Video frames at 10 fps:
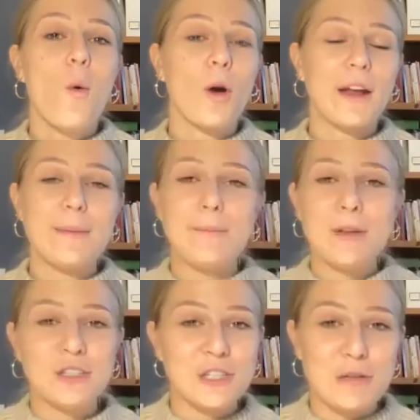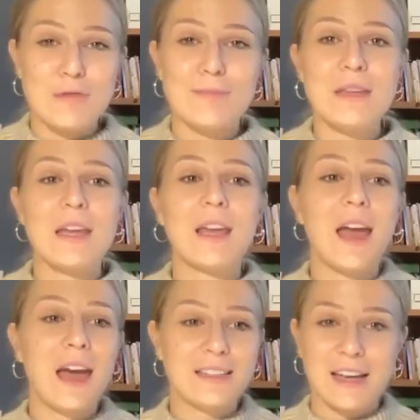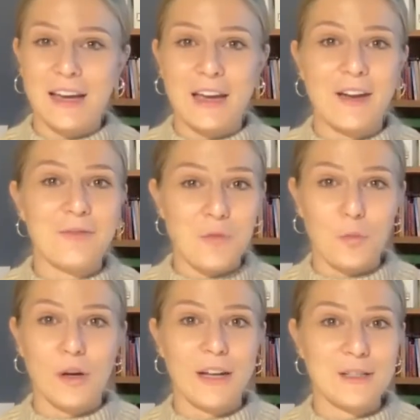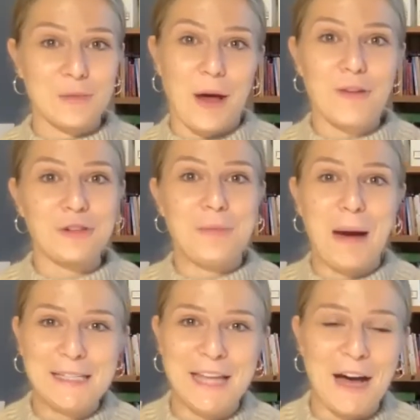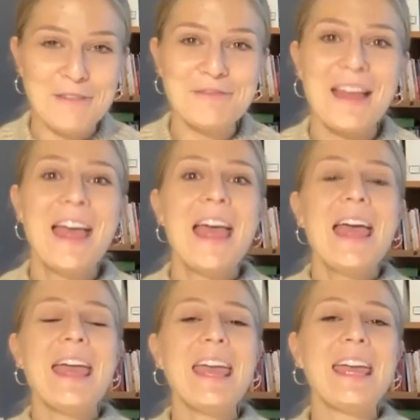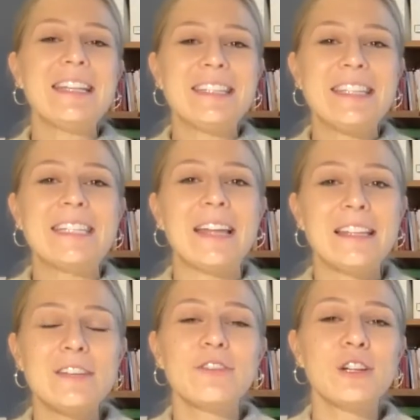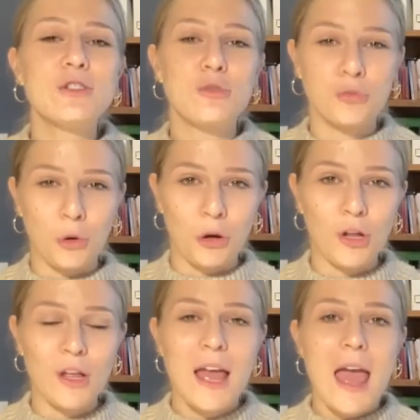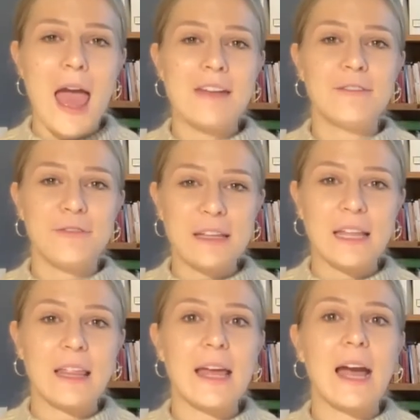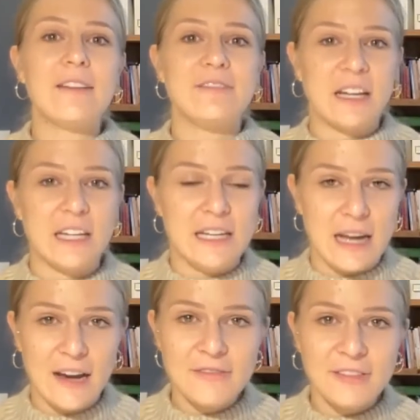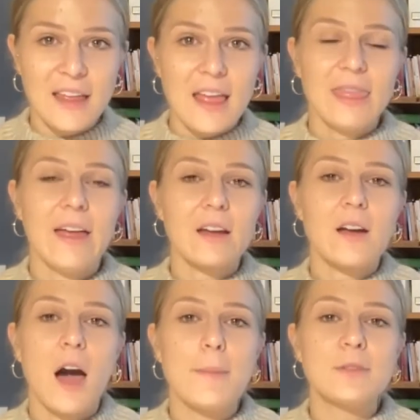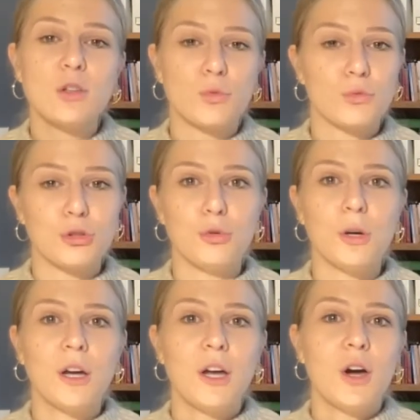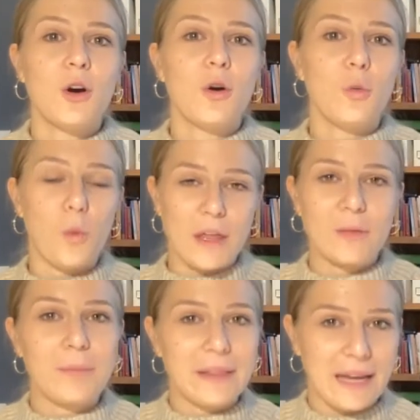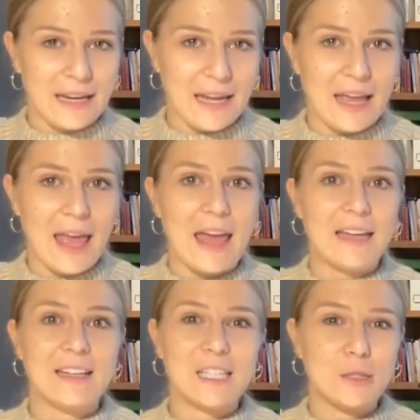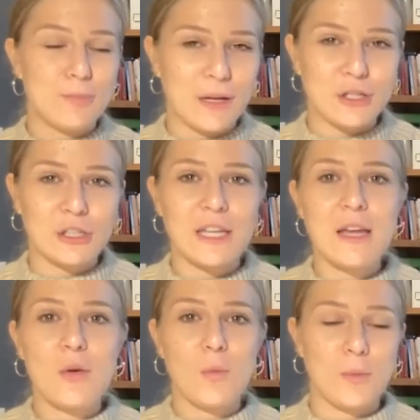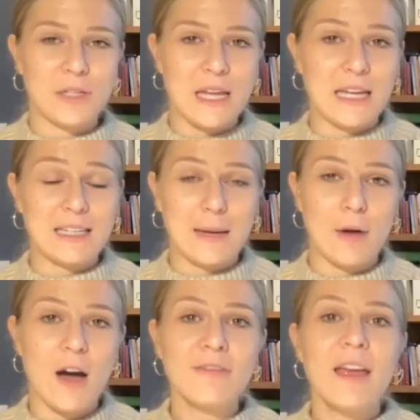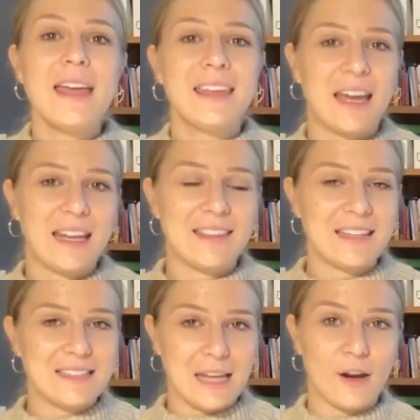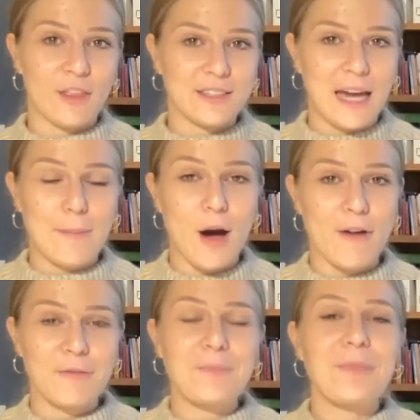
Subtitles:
or an ambitious human being, as I would as well for myself. It's the sense of control and feeling like I've done enough that comes through with planning, and especially when we're taking time off, getting things done on the time off.